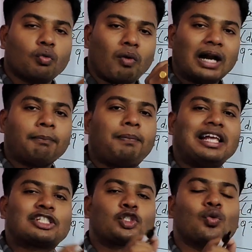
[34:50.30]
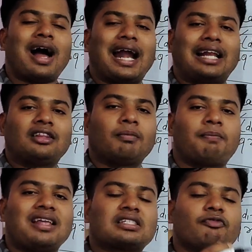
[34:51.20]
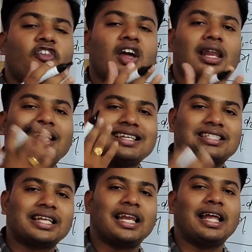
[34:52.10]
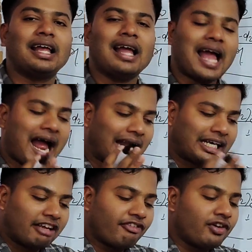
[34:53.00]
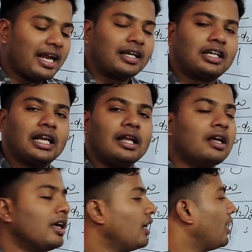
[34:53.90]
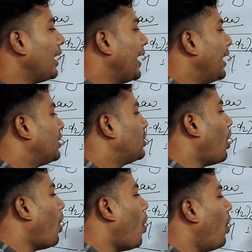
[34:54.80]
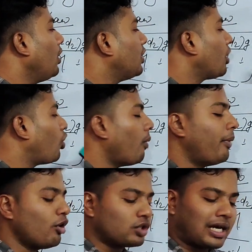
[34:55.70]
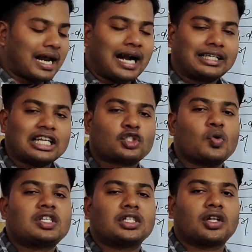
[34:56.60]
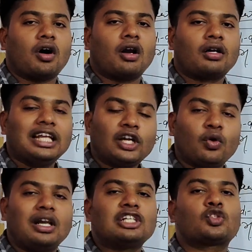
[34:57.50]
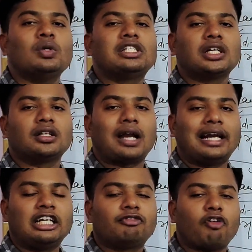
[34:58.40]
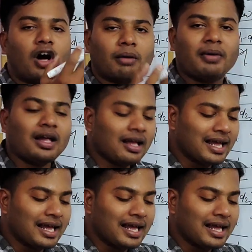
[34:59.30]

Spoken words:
one place to another place very easily, and definitely if the all the globules are attached to each other or recovalent to each other, and it form a